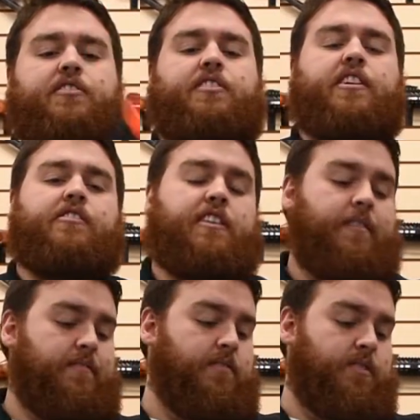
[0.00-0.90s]
standard
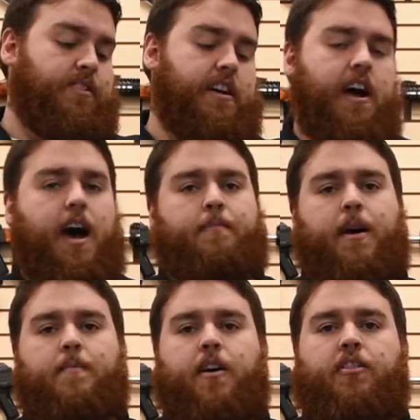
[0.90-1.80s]
M4 style
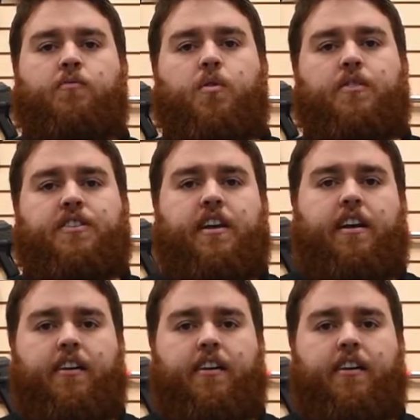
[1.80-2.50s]
hop-up, not the rotary style.